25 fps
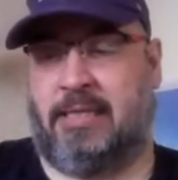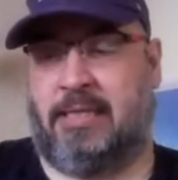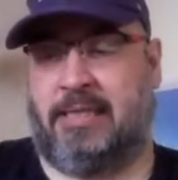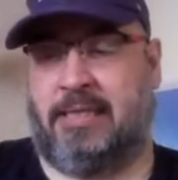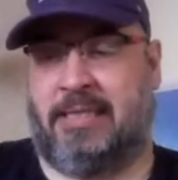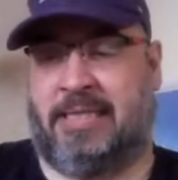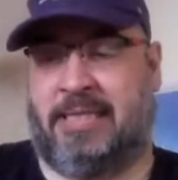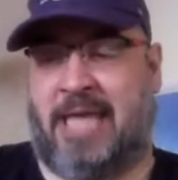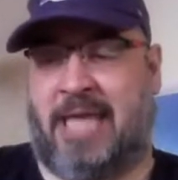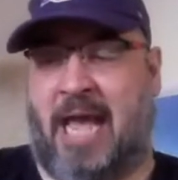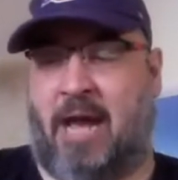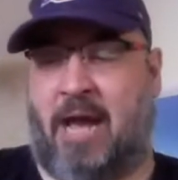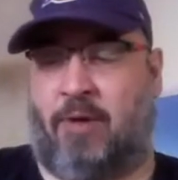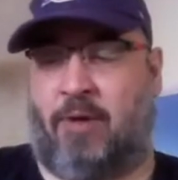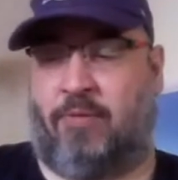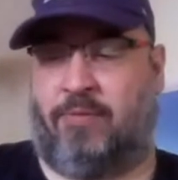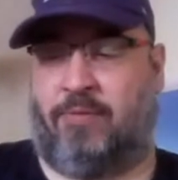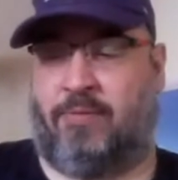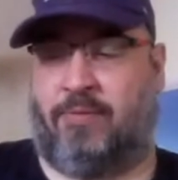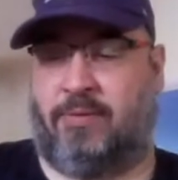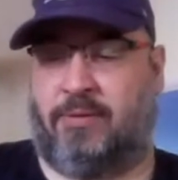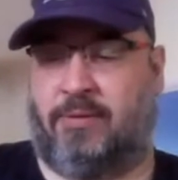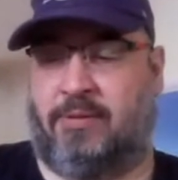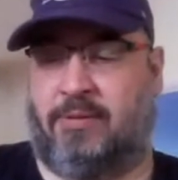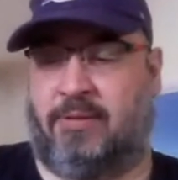now
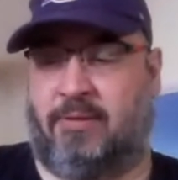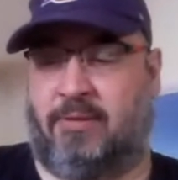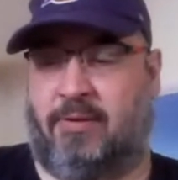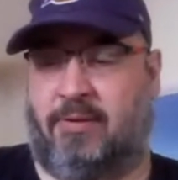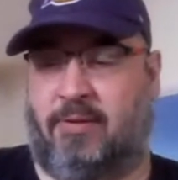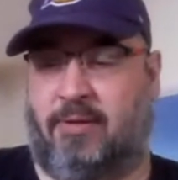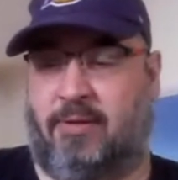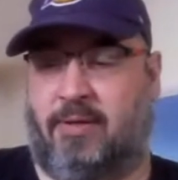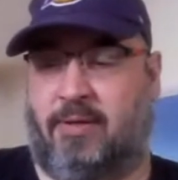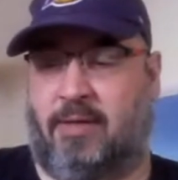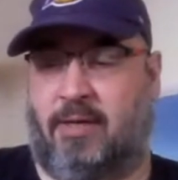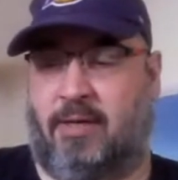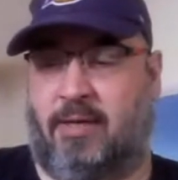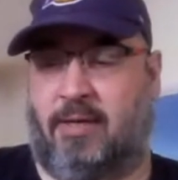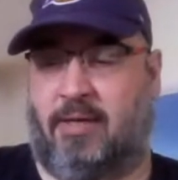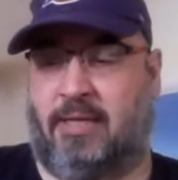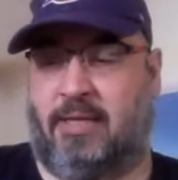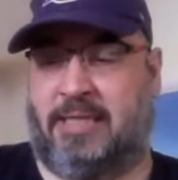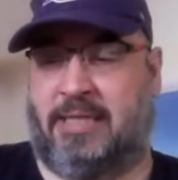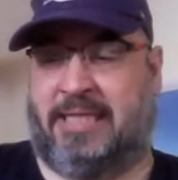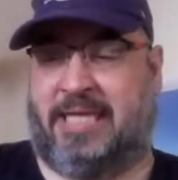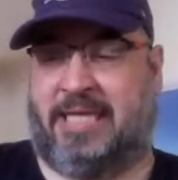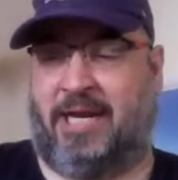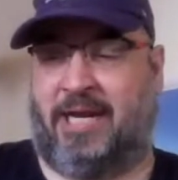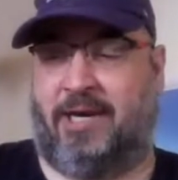
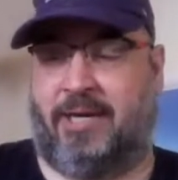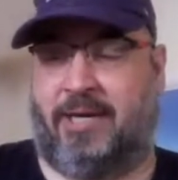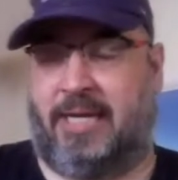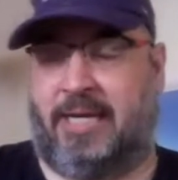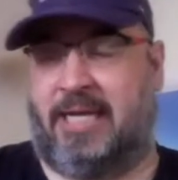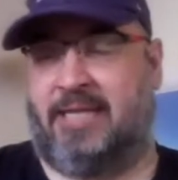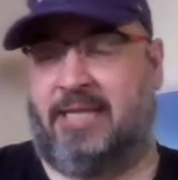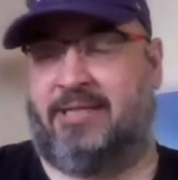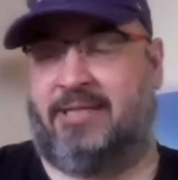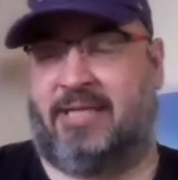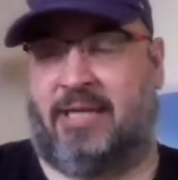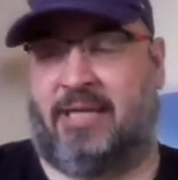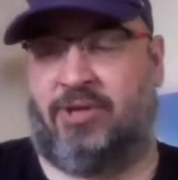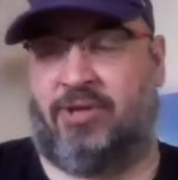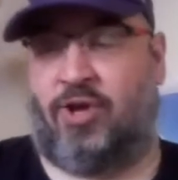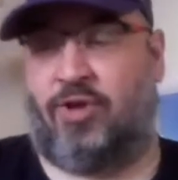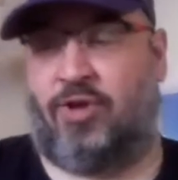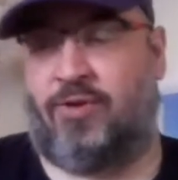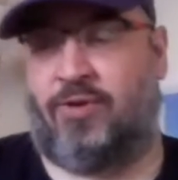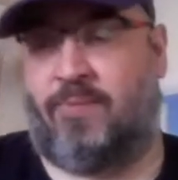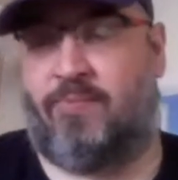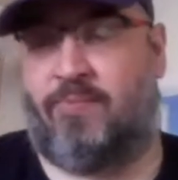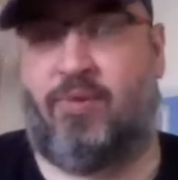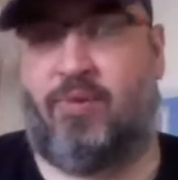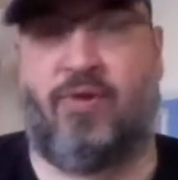there is
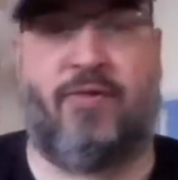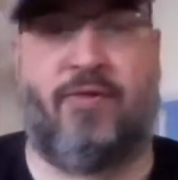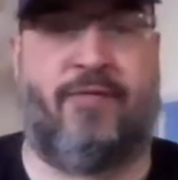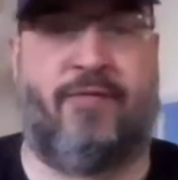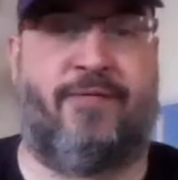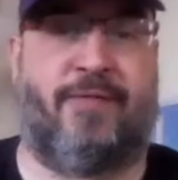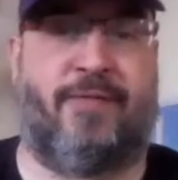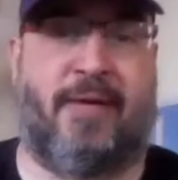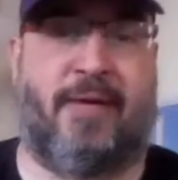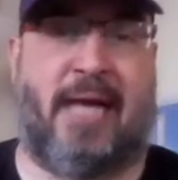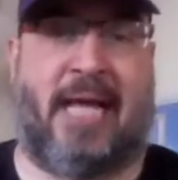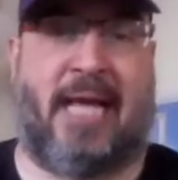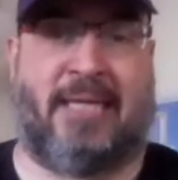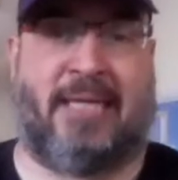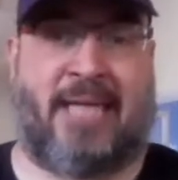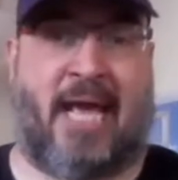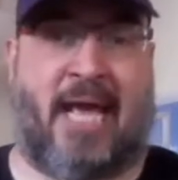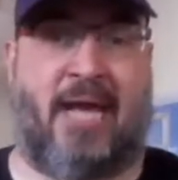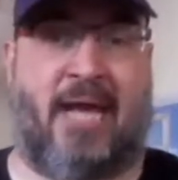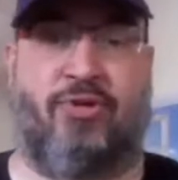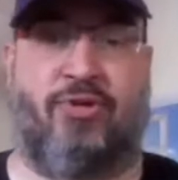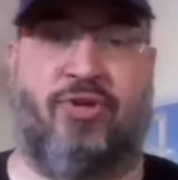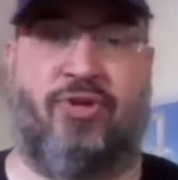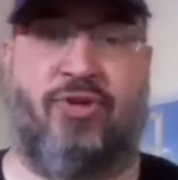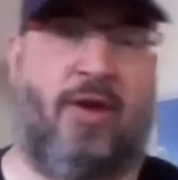another move, and I
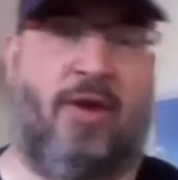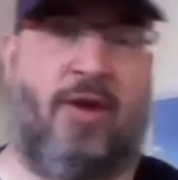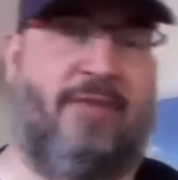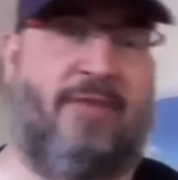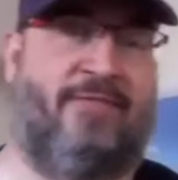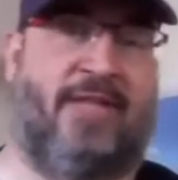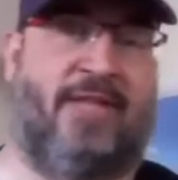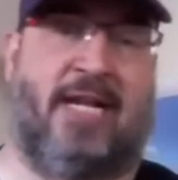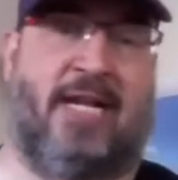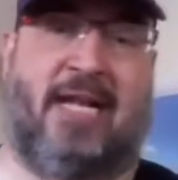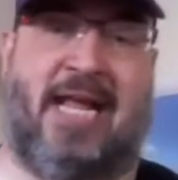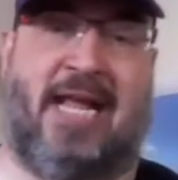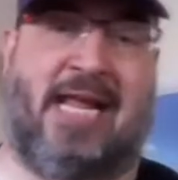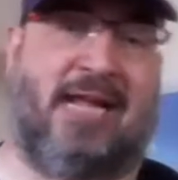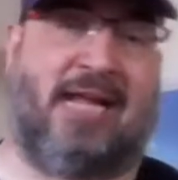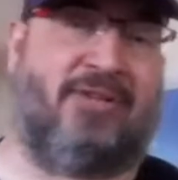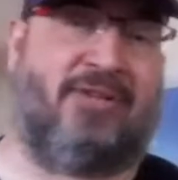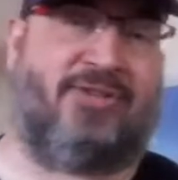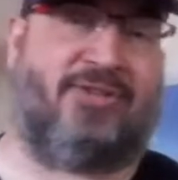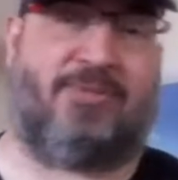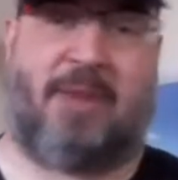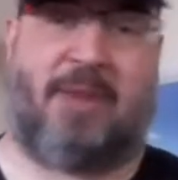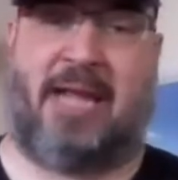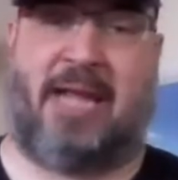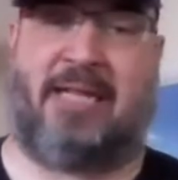don't know if the
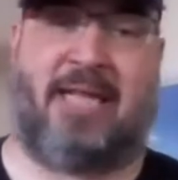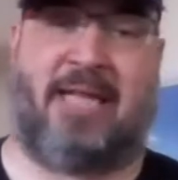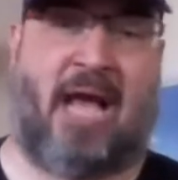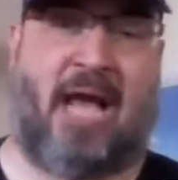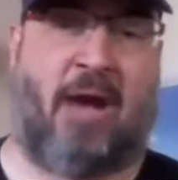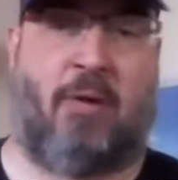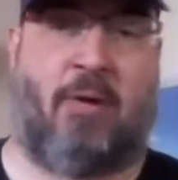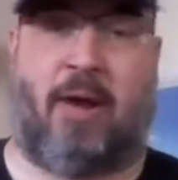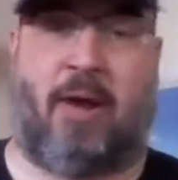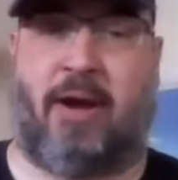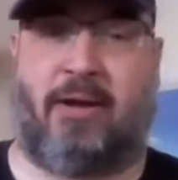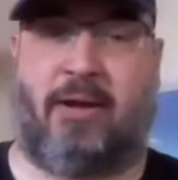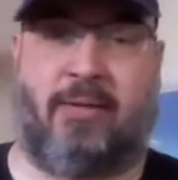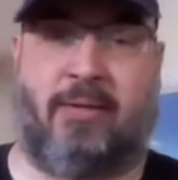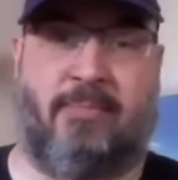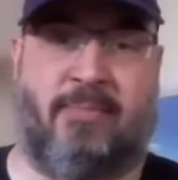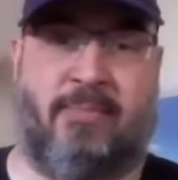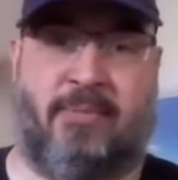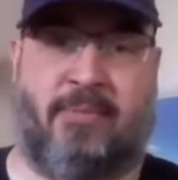Lakers right now are